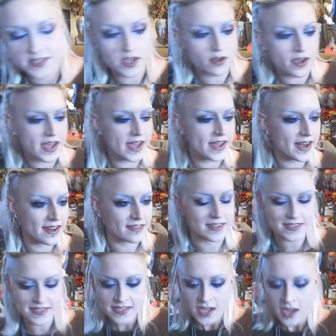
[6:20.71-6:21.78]
go ahead and
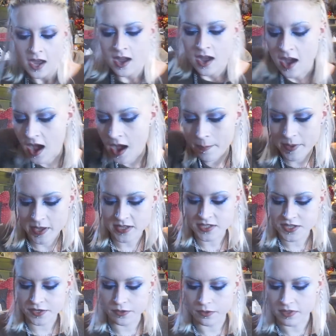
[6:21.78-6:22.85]
let's hop
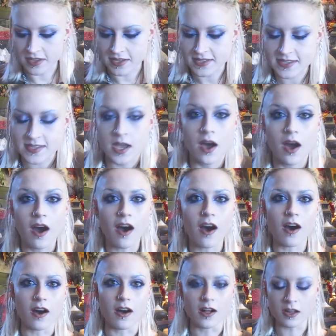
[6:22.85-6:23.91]
into this
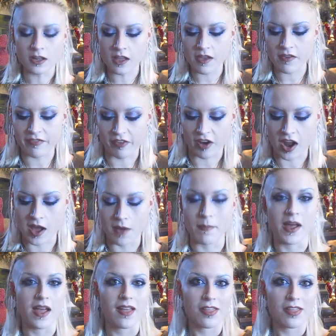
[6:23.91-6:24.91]
haul from